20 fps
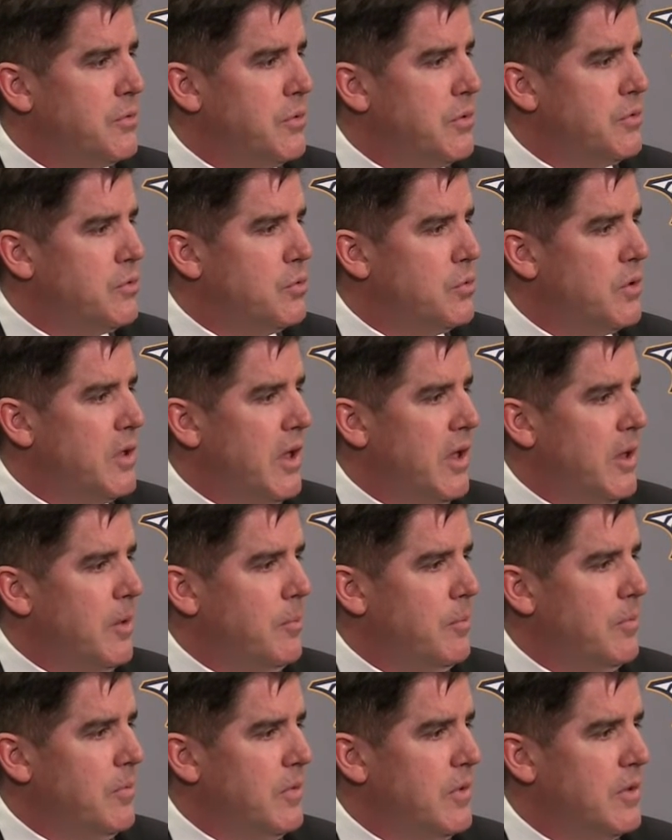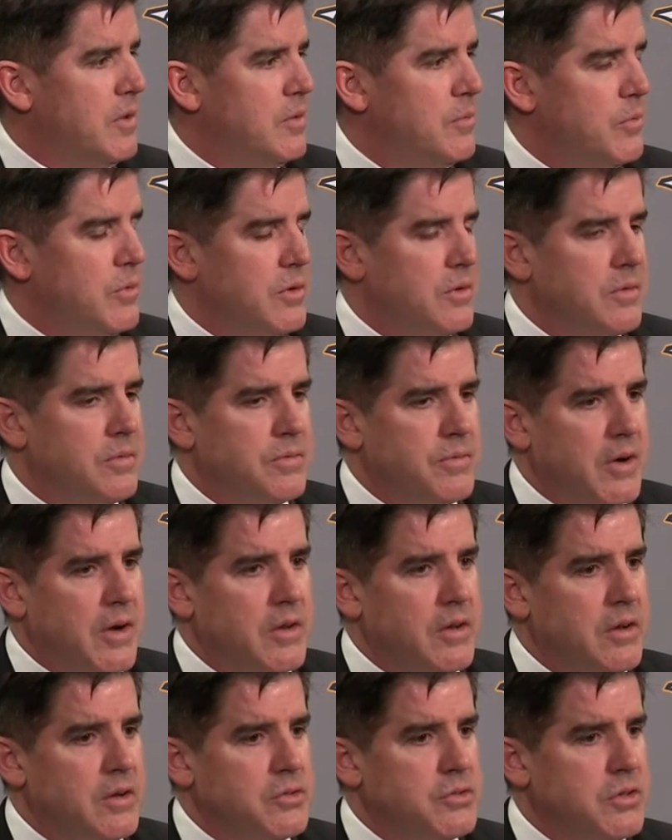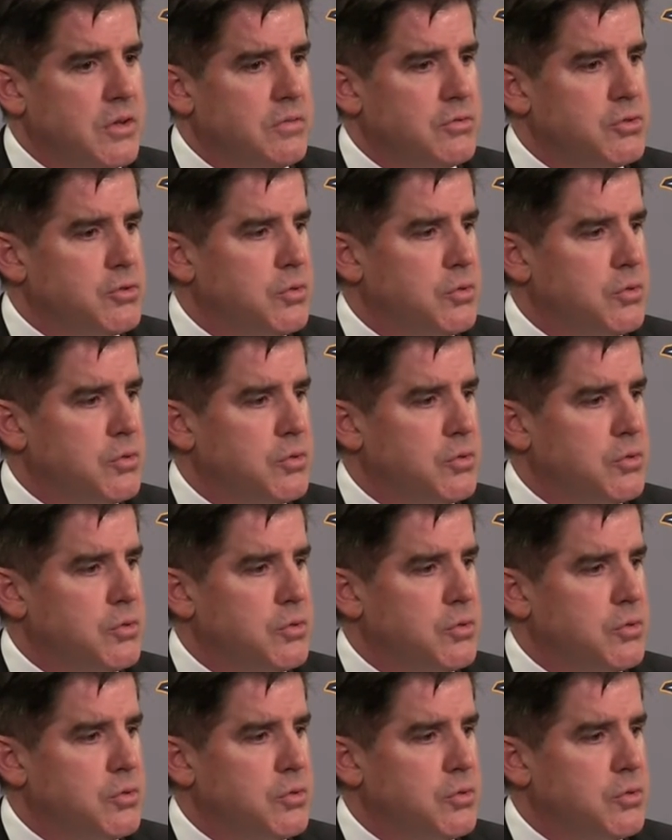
3-2 game, and we're finding ourselves